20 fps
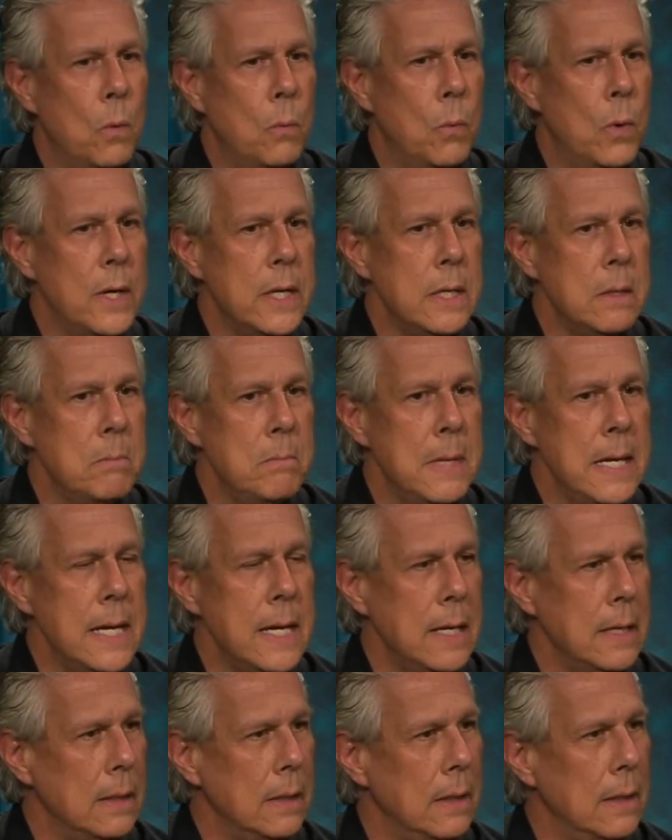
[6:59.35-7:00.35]
what do you
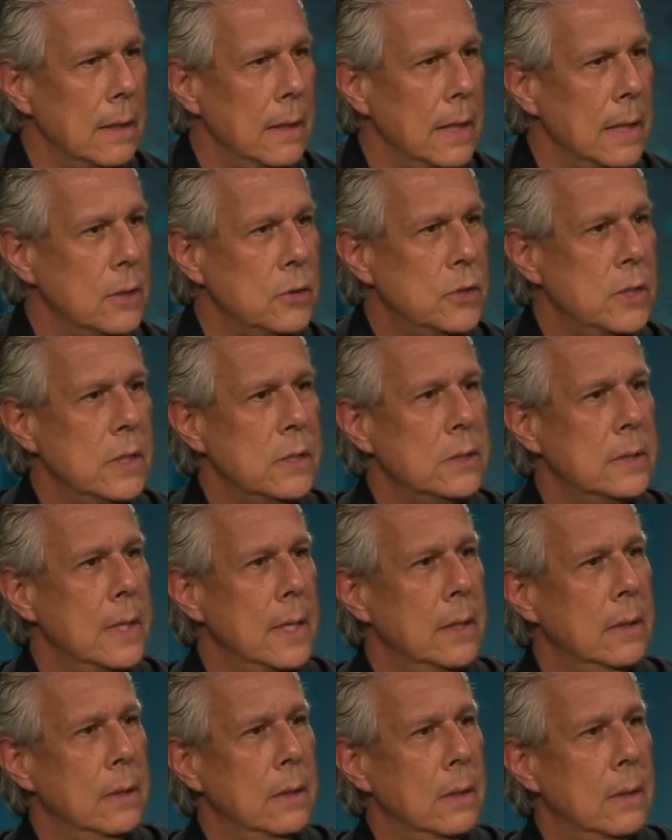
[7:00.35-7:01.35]
mean? And she said,